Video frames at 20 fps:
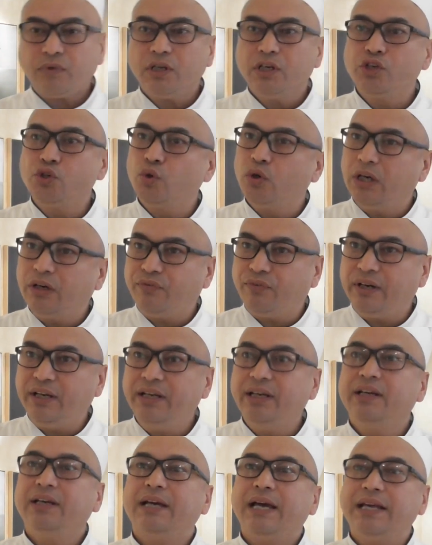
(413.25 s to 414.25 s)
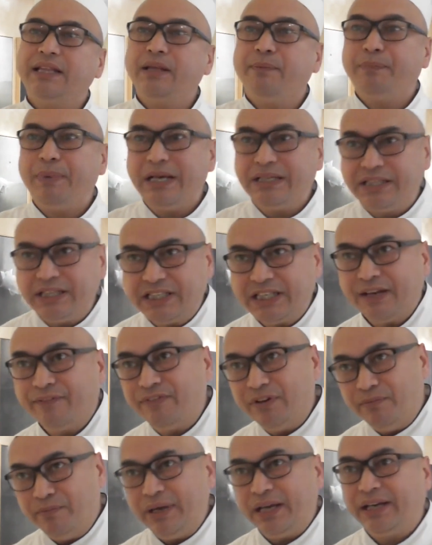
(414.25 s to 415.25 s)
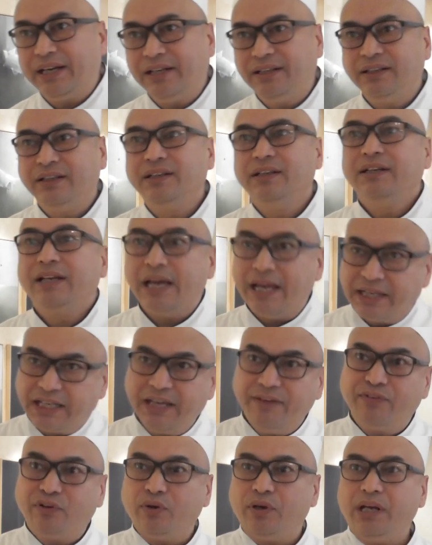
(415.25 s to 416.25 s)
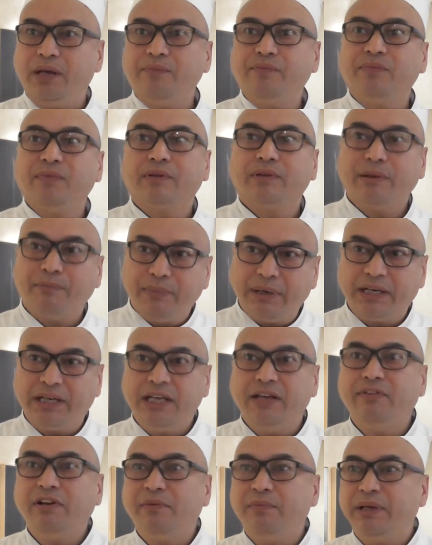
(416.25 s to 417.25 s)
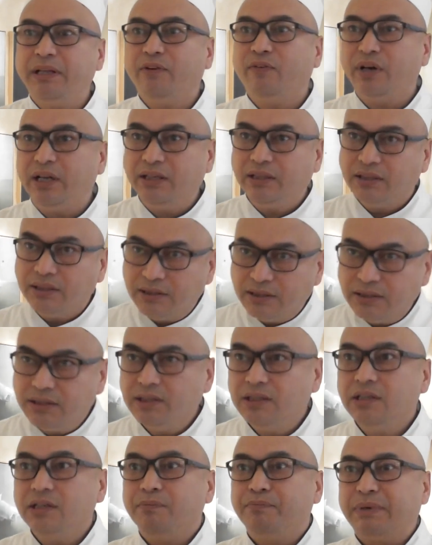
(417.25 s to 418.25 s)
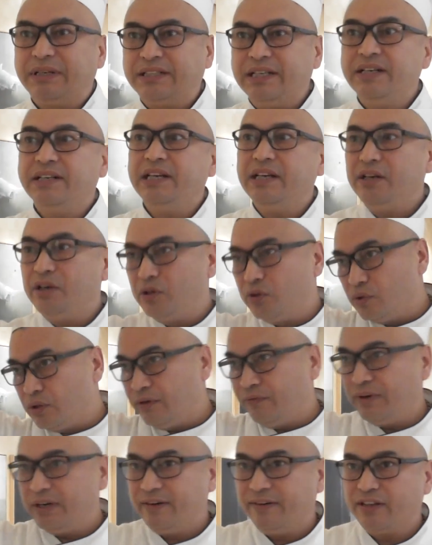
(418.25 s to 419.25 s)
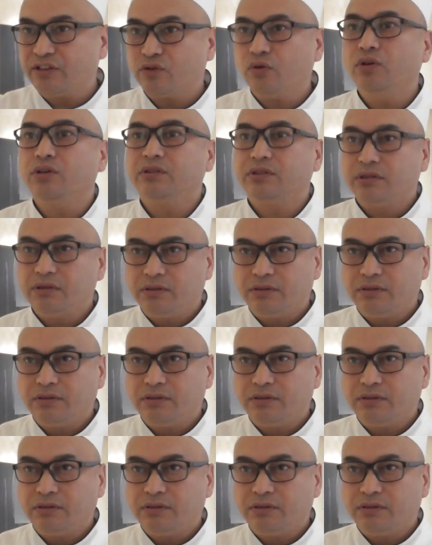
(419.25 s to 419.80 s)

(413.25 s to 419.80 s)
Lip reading: sugar free, and the pastry chef will make it and give to him, but he will be the one presenting it to different restaurants.